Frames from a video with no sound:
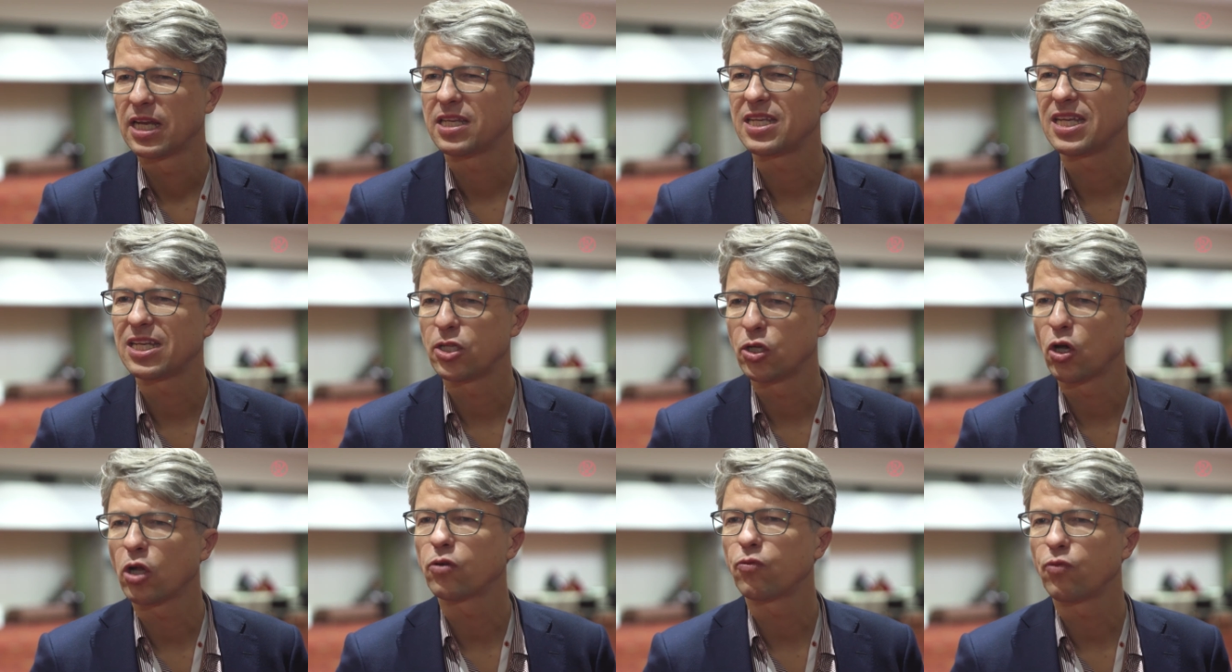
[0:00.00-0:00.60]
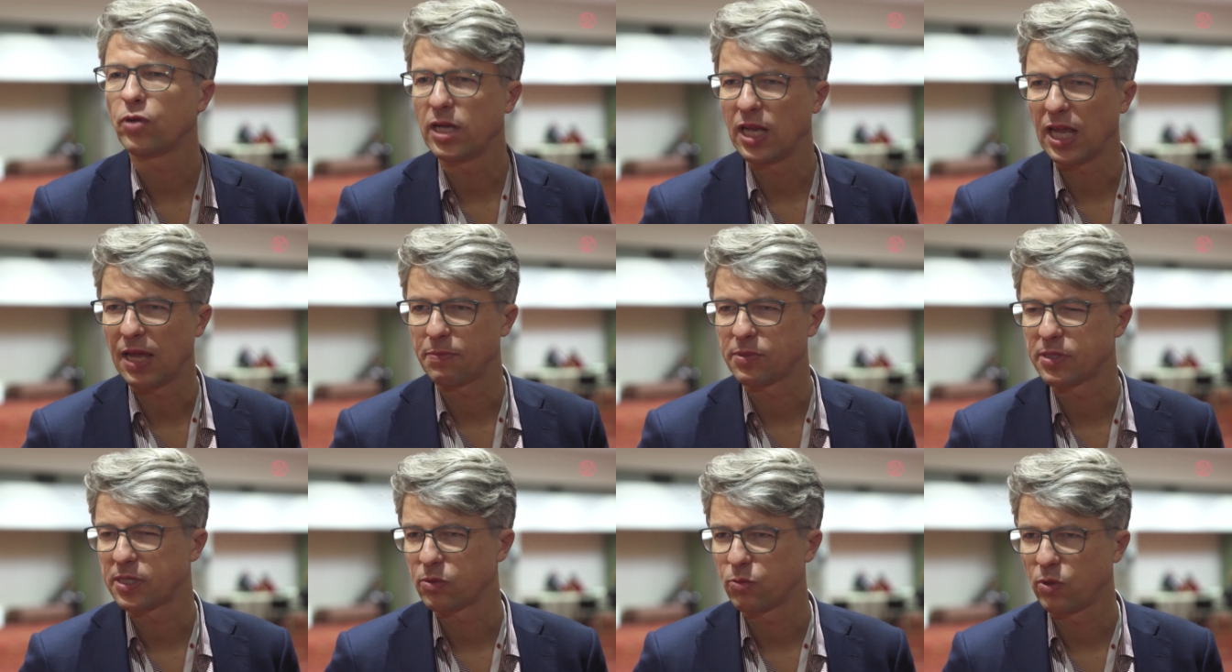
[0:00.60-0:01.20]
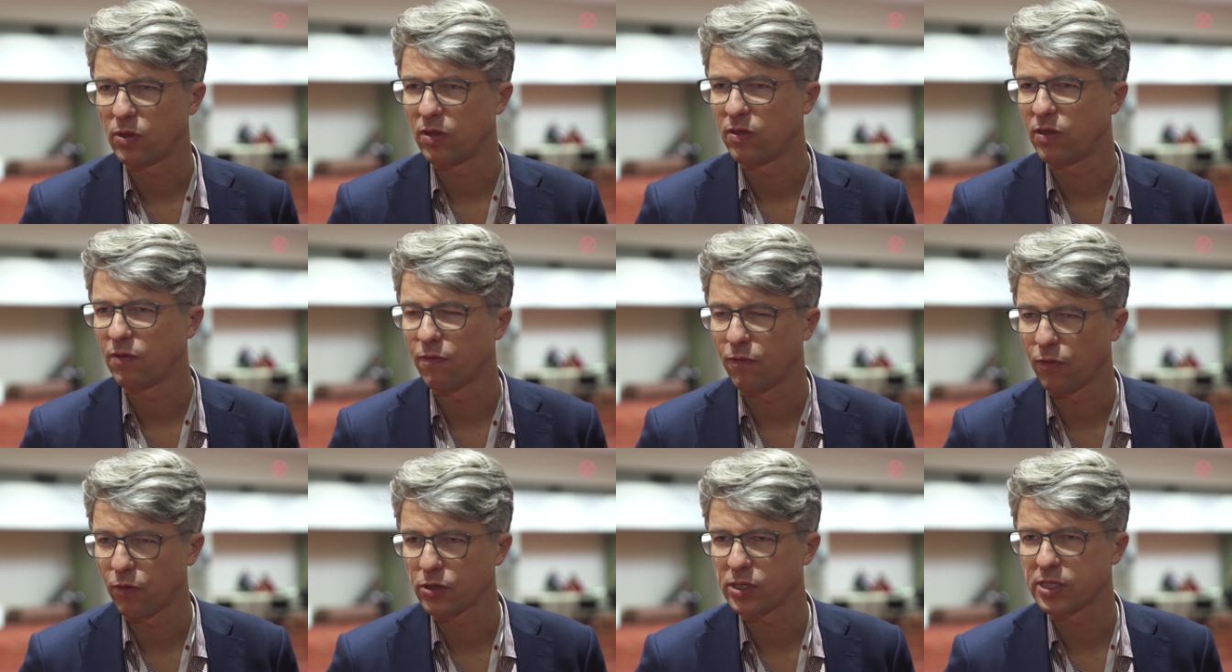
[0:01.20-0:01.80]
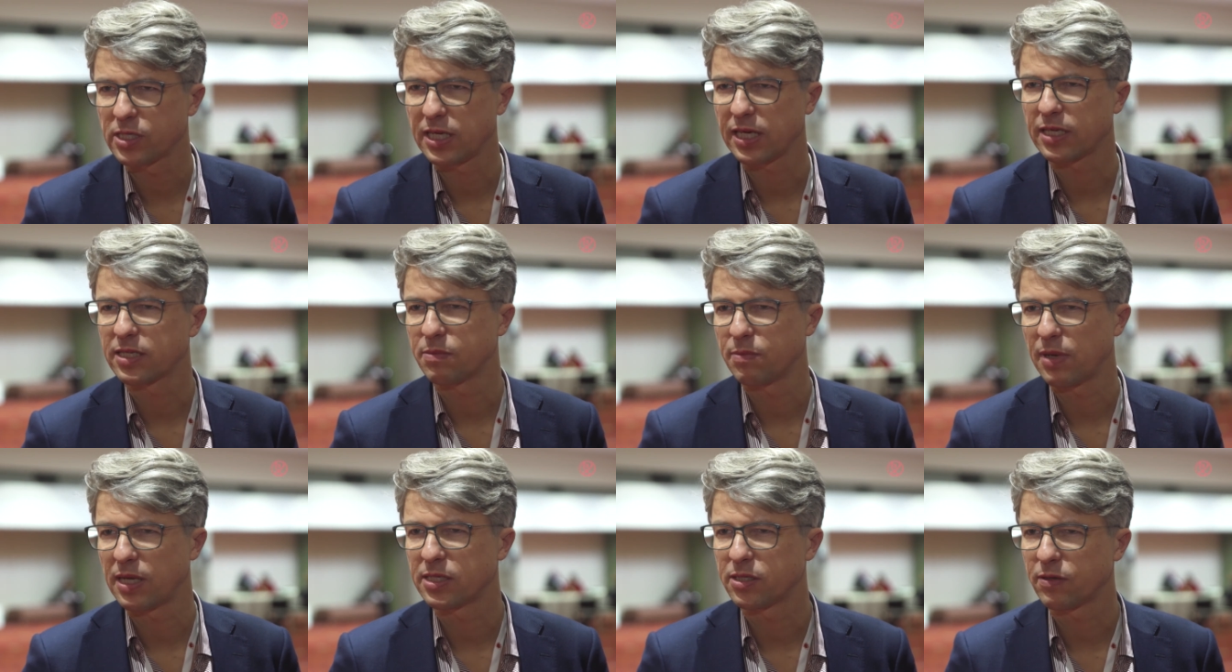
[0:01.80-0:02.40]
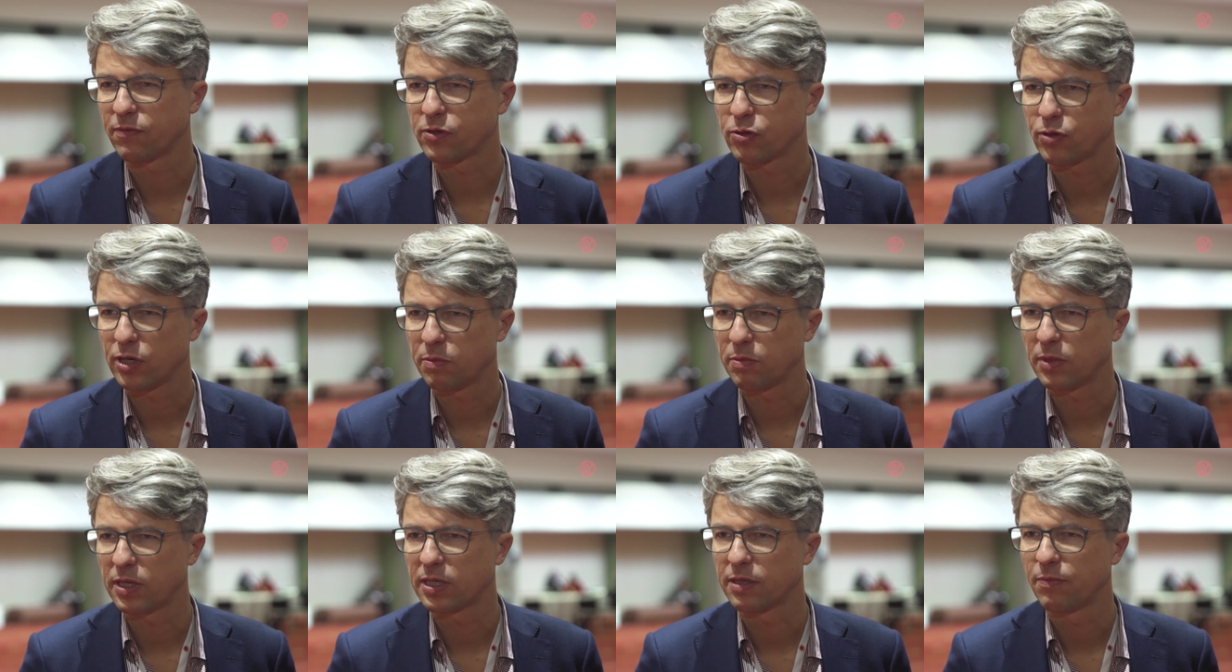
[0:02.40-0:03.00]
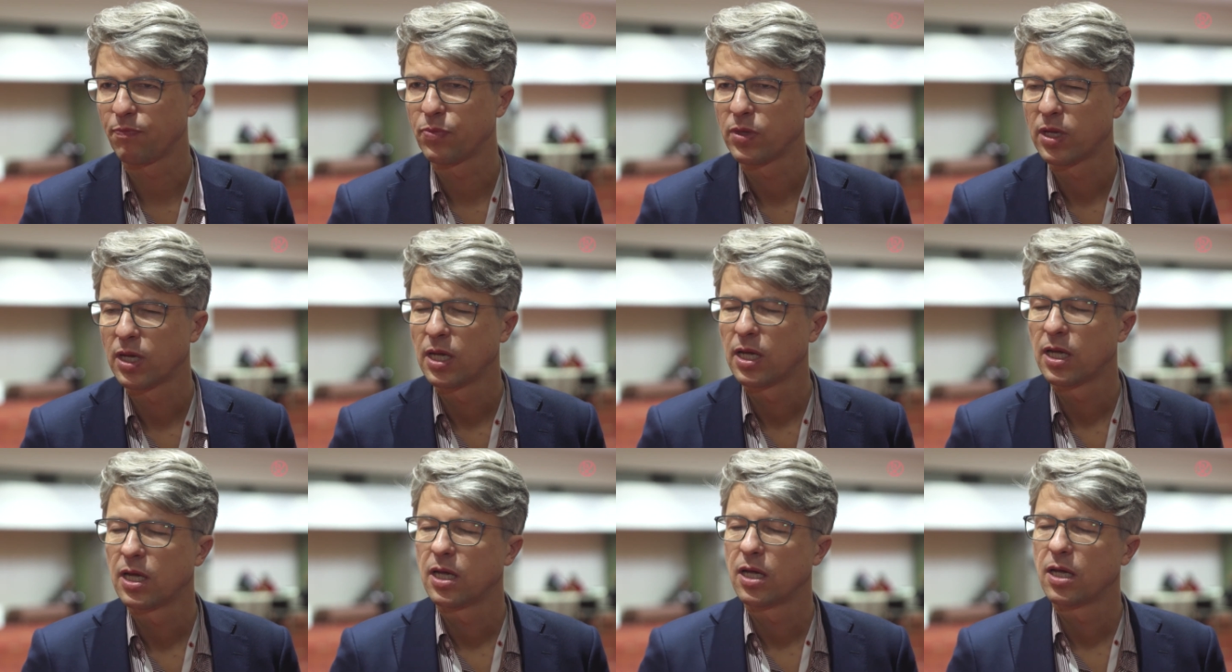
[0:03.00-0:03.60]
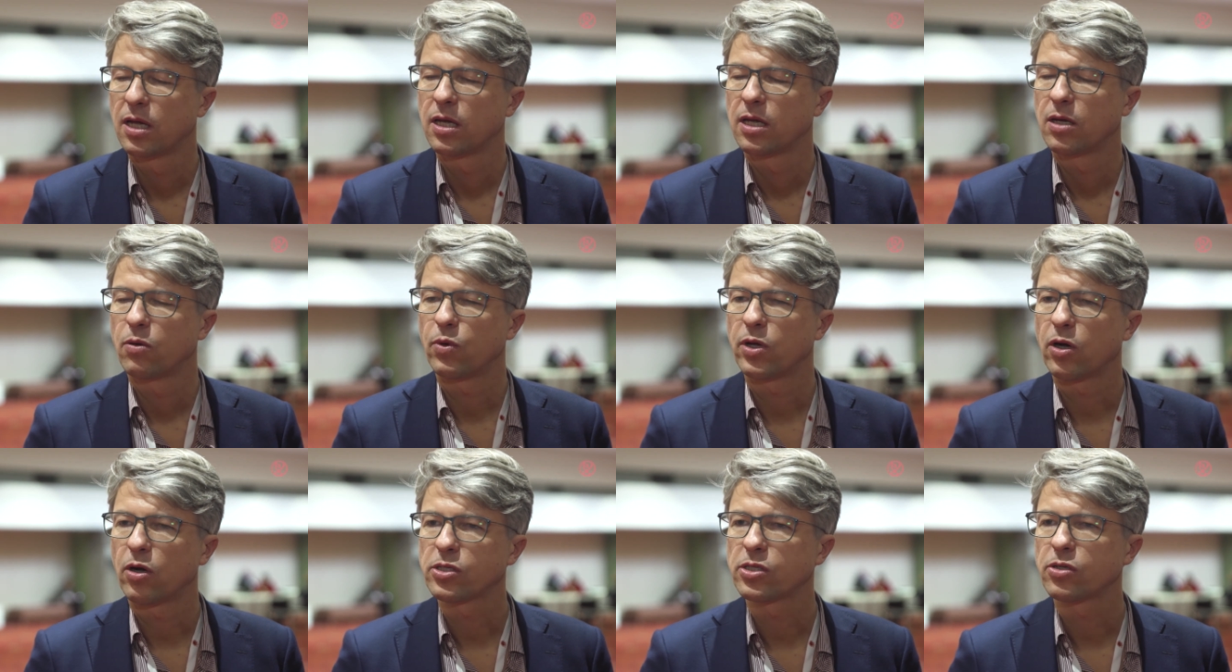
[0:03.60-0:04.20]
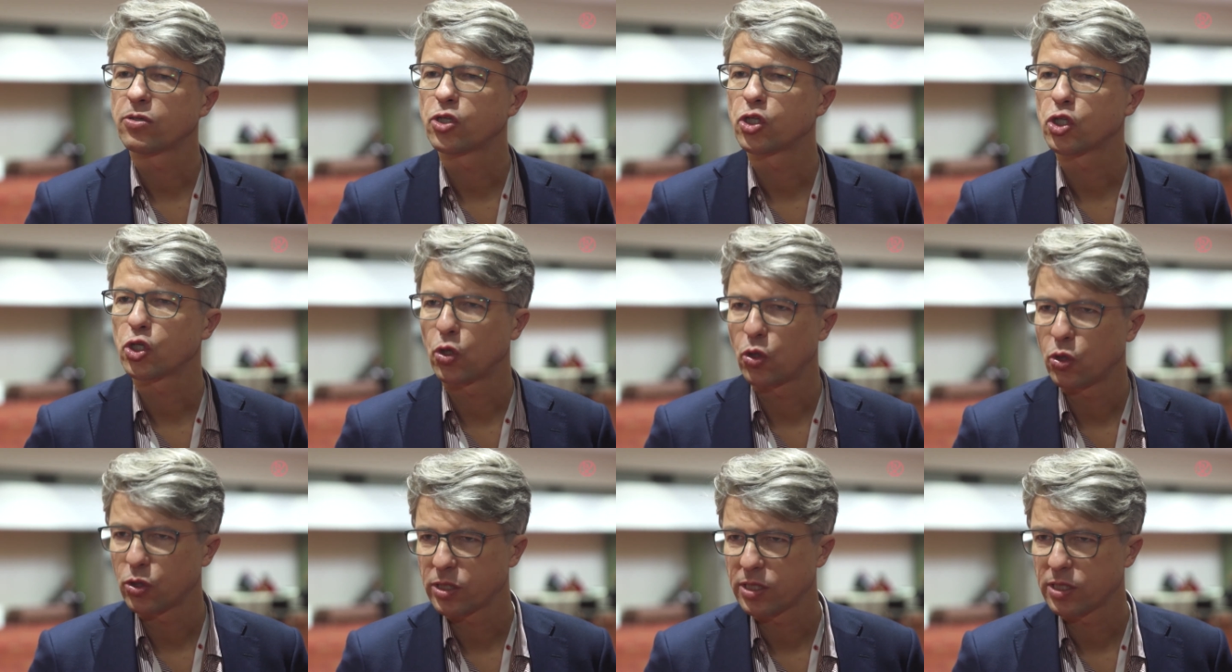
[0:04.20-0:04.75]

did not relapse within the first six months of treatment. We also saw